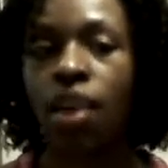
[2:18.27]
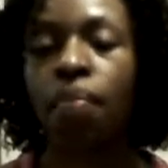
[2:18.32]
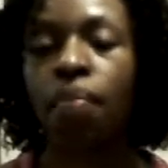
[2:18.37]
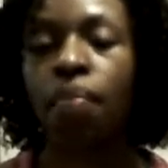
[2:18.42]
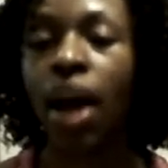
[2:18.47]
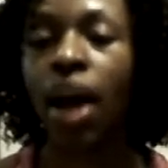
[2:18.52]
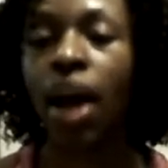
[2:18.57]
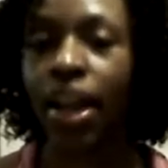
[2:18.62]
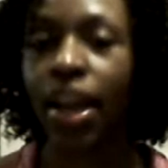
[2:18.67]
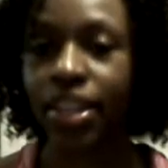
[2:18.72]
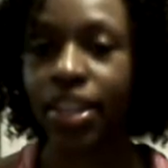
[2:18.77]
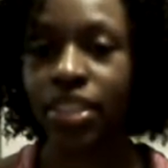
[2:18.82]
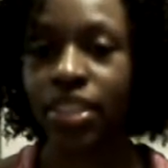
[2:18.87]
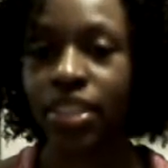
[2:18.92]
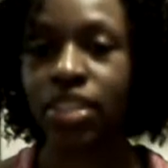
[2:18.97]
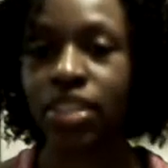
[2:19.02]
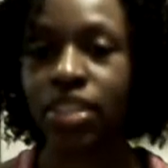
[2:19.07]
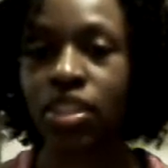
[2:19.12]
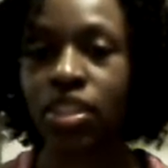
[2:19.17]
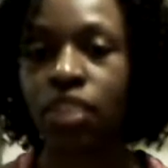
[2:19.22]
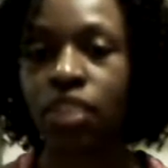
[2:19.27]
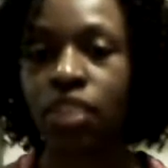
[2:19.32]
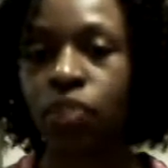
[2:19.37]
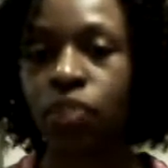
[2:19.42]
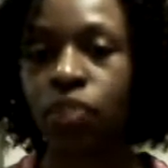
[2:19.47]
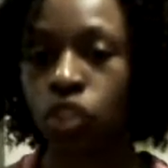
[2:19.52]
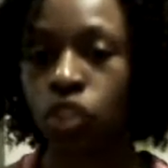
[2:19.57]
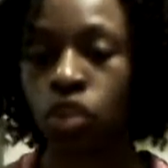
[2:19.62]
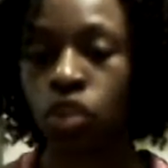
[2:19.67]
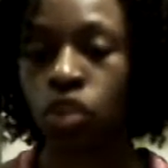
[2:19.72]
high intensity for a
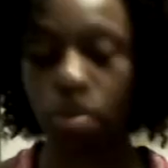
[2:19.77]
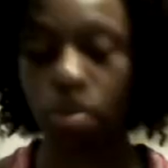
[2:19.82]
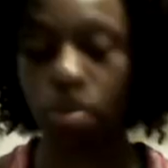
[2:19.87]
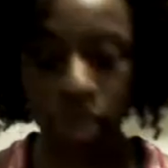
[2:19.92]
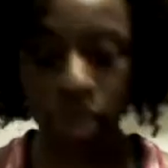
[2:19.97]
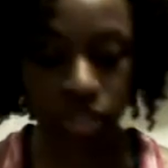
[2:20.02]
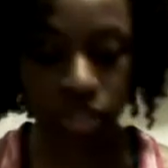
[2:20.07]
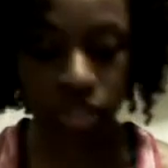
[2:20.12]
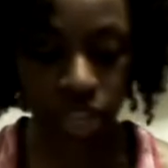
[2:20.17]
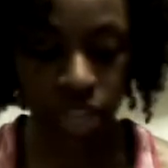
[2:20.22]
short amount of